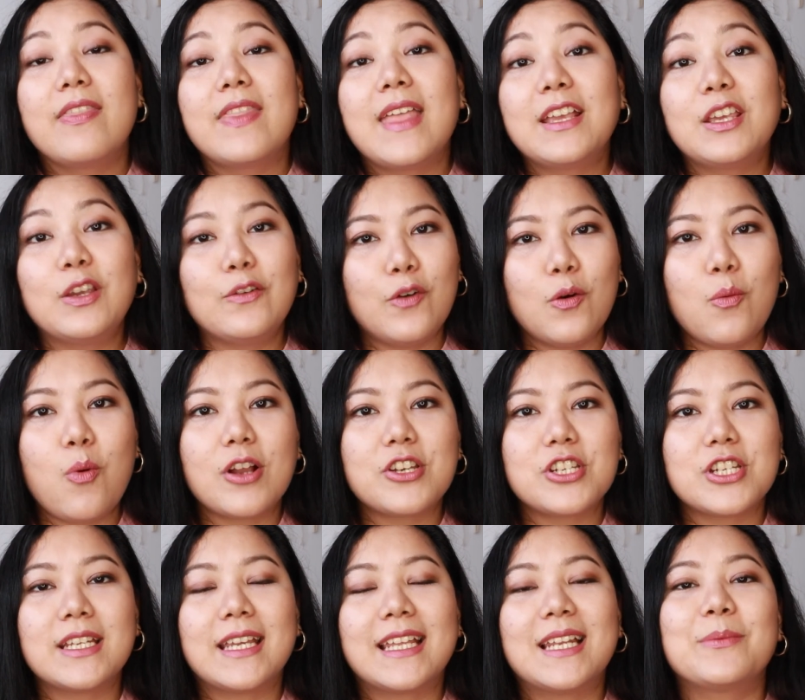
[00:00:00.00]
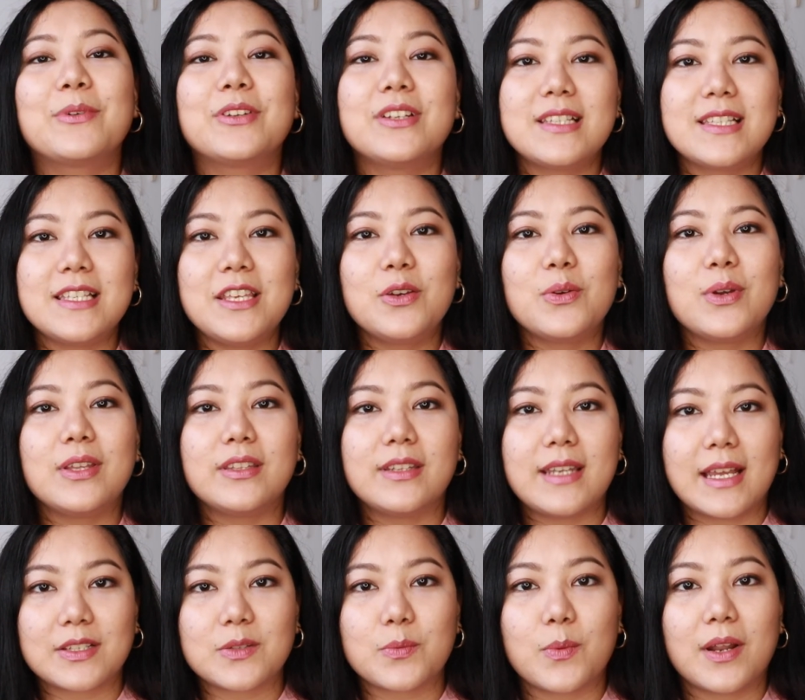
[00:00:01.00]
Thank you for watching, and I'm going to see you in the
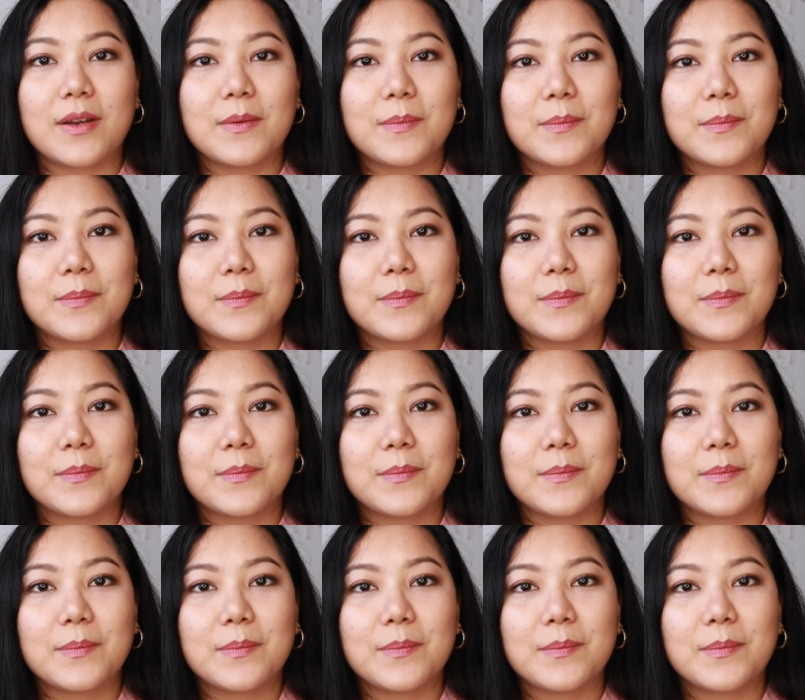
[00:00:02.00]
next one.